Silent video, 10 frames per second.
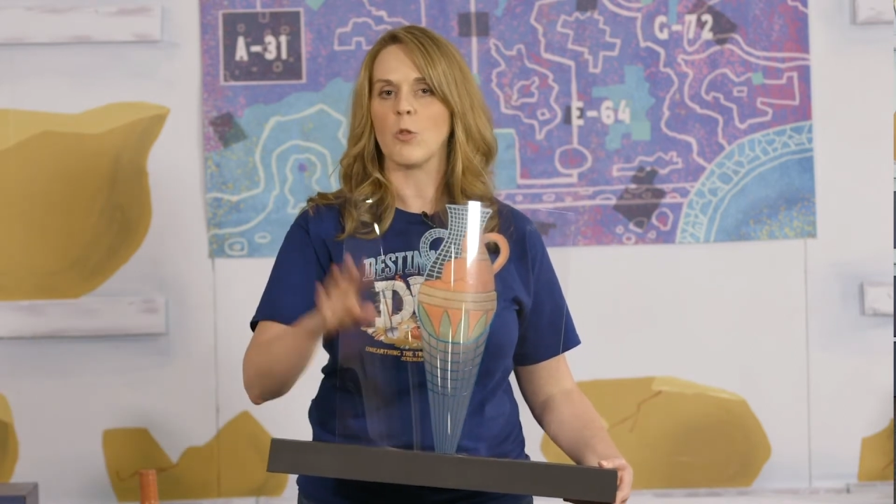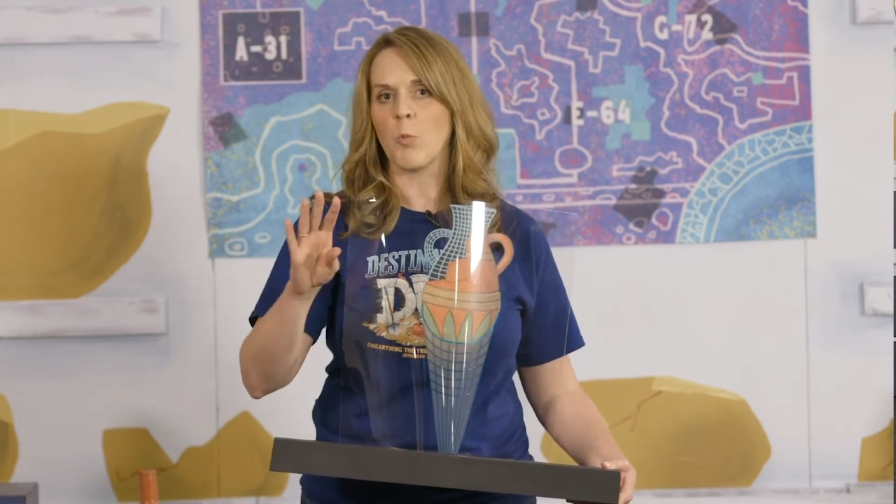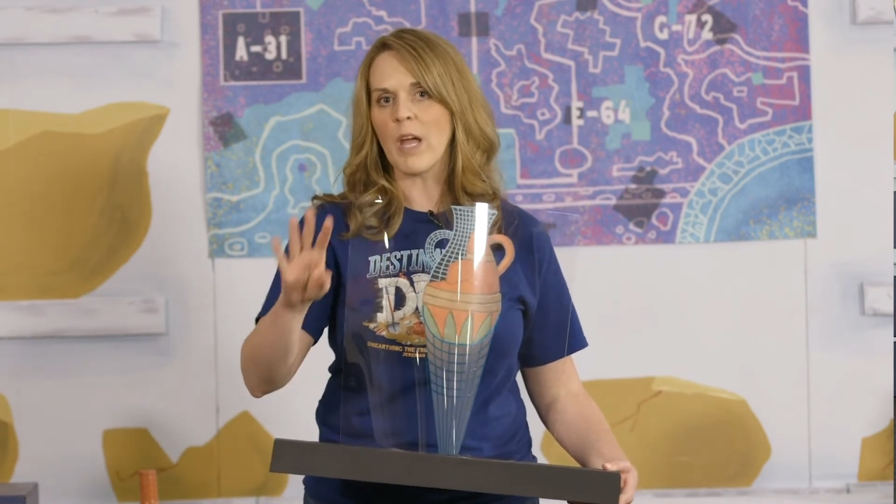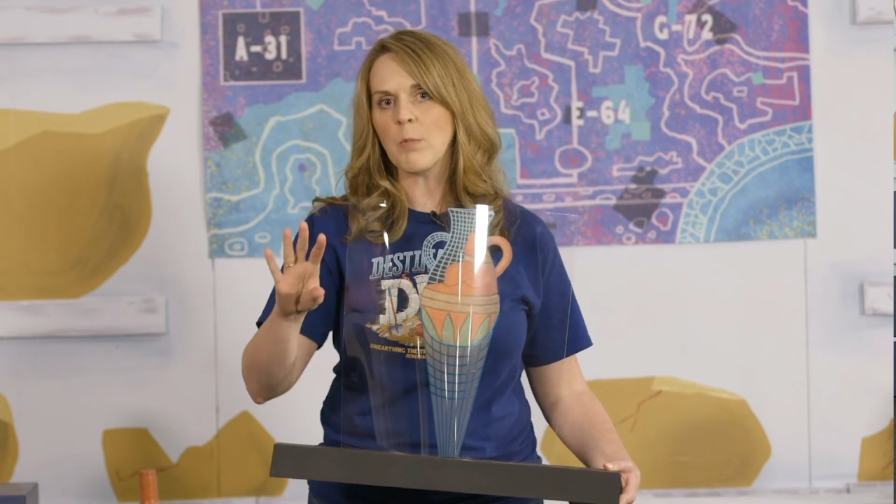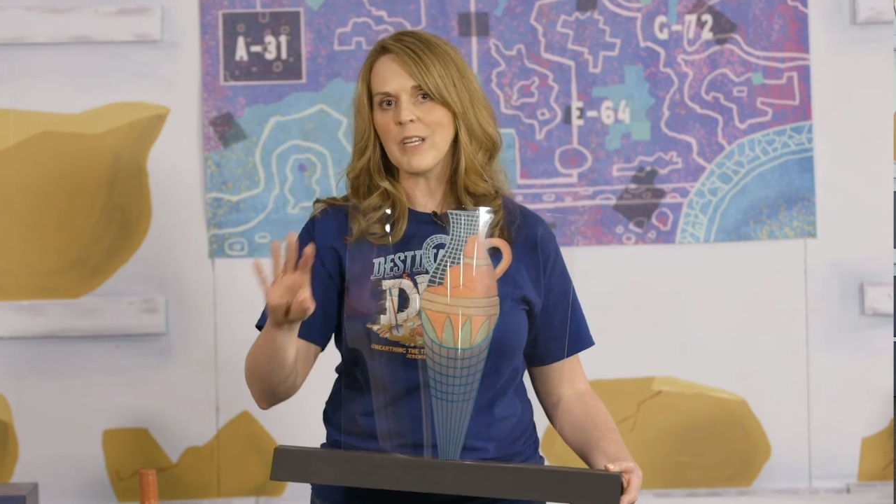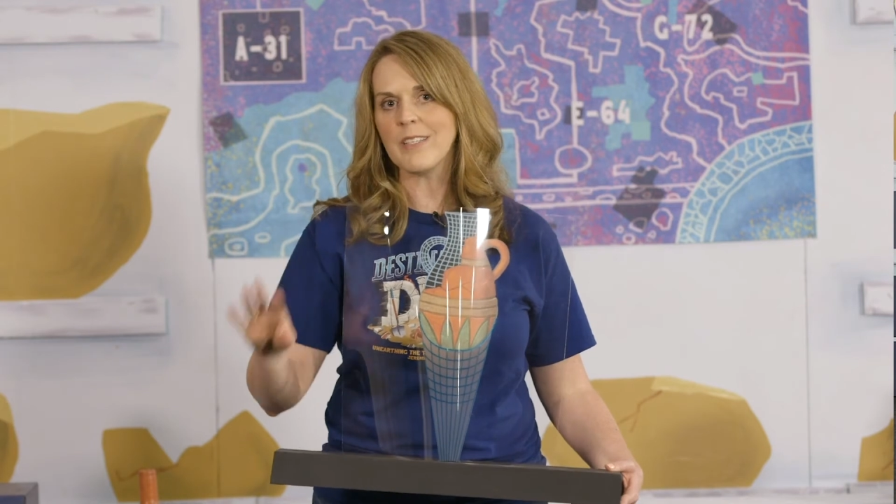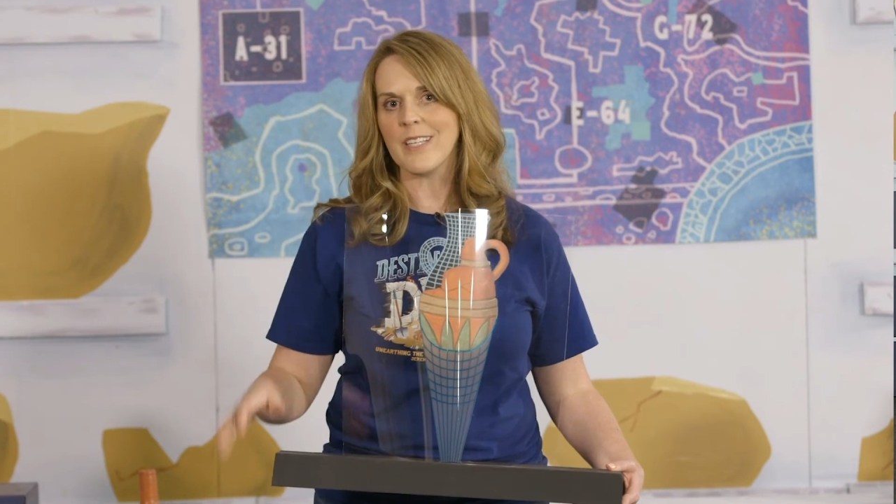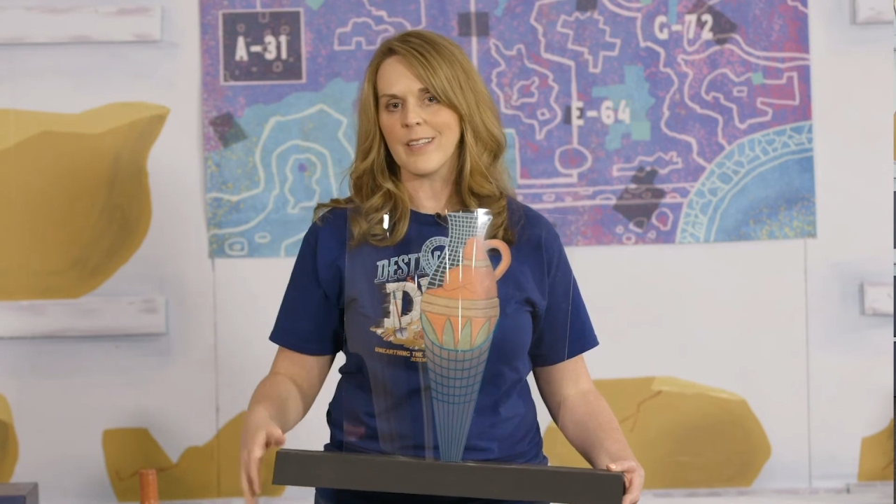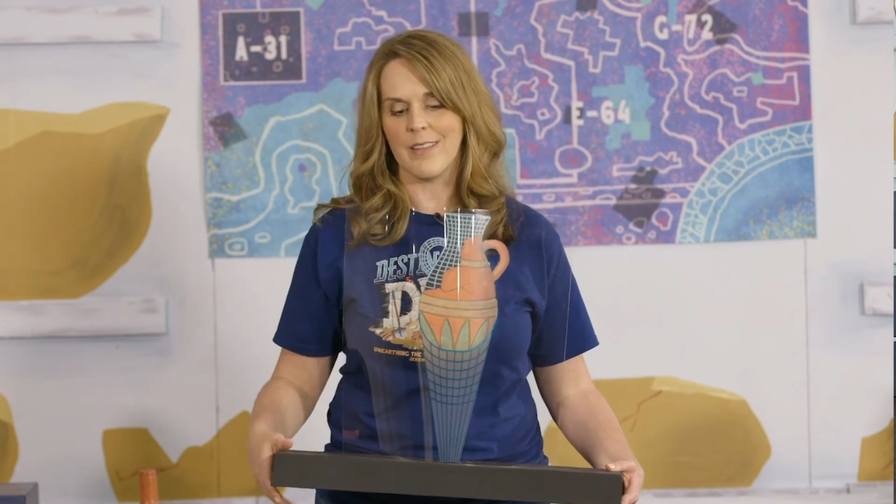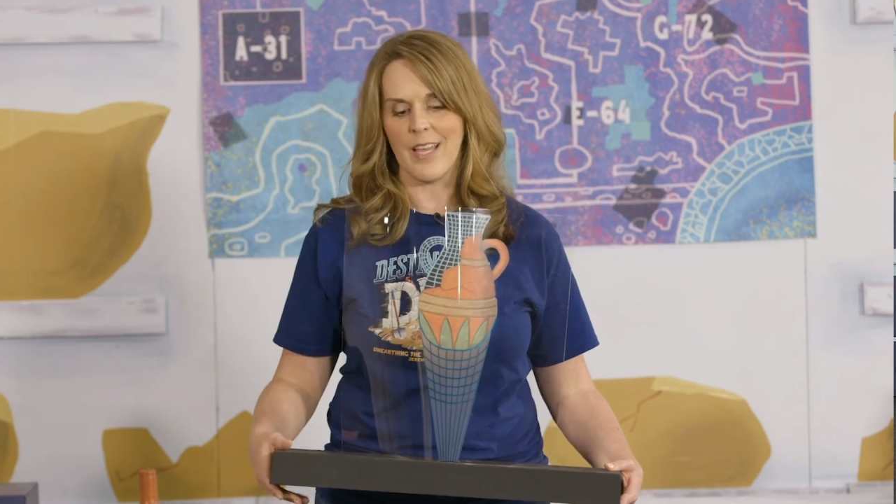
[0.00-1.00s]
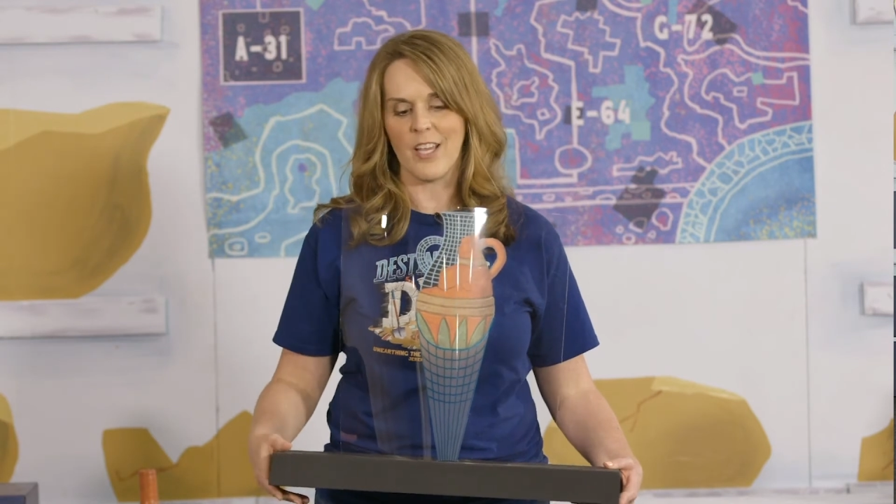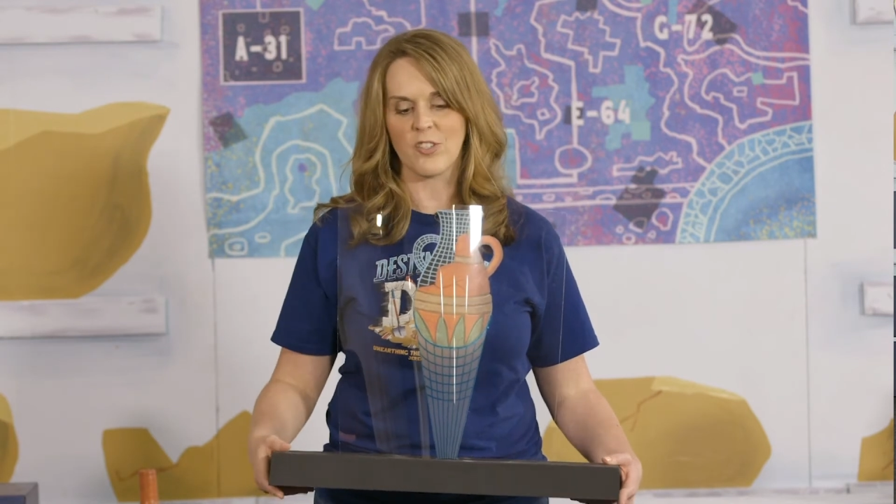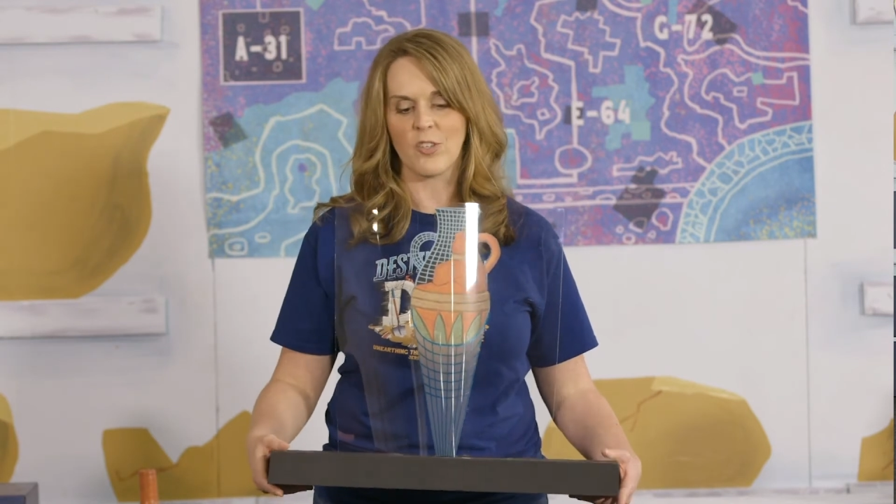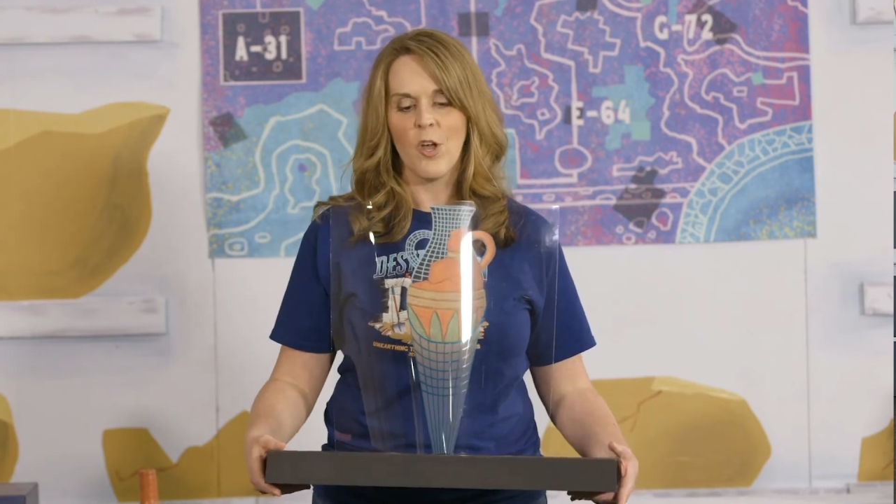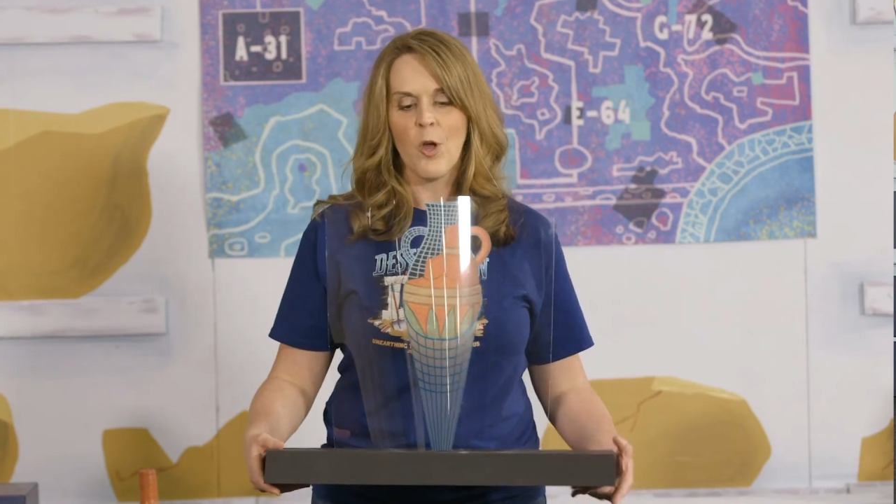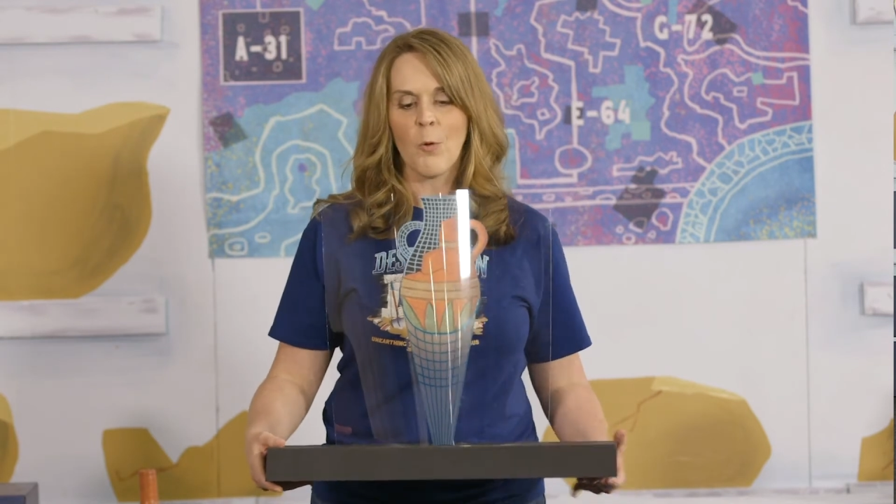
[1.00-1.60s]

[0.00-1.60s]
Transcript: And the way we did this